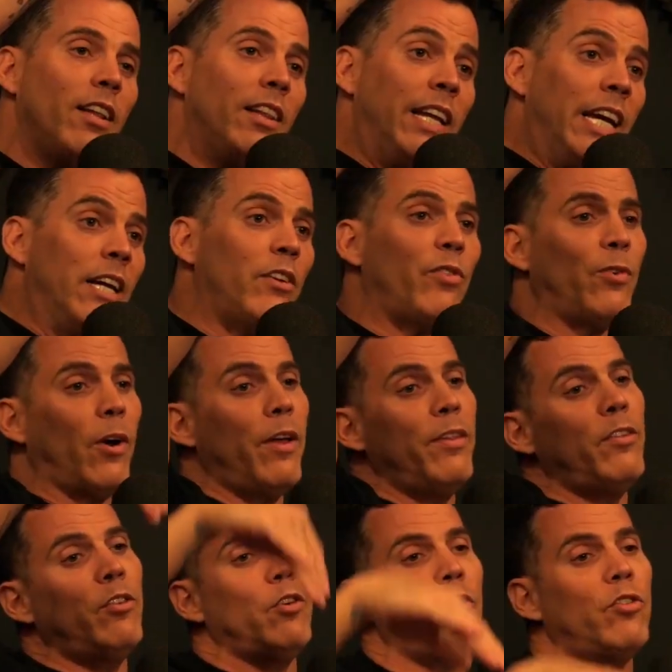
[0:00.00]
links for all
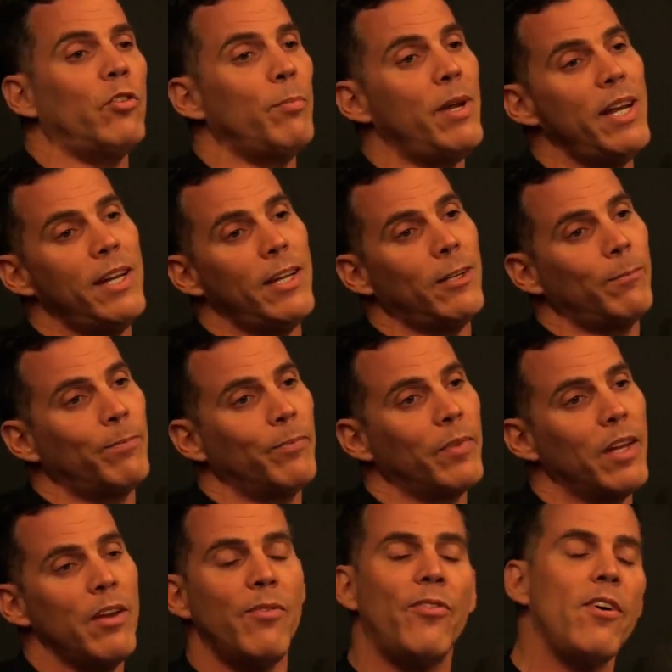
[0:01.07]
the social media.
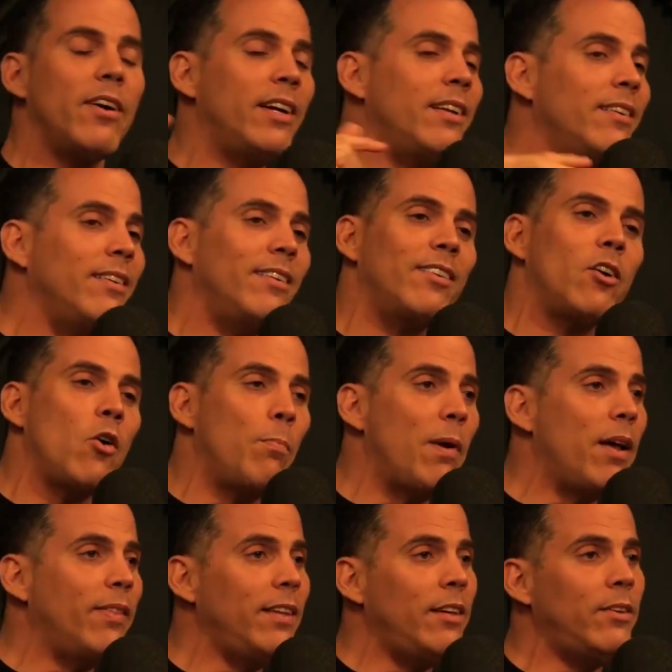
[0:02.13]
And fucking scope
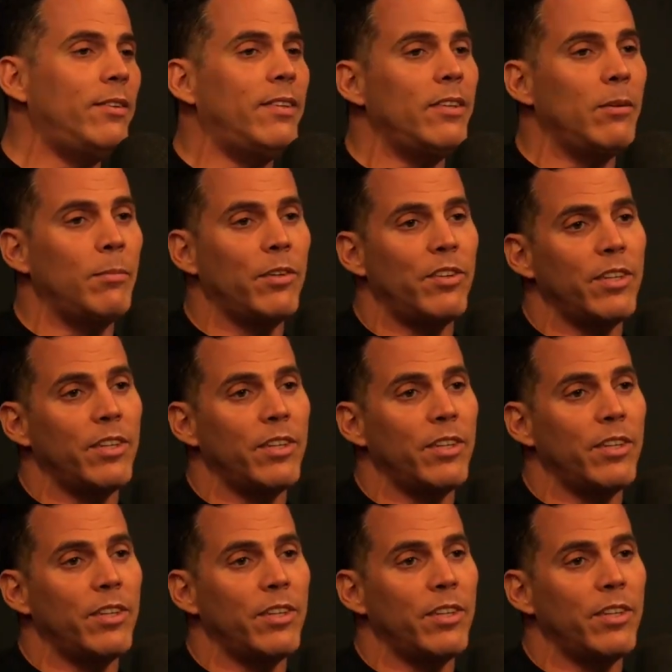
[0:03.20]
out the YouTube and shit.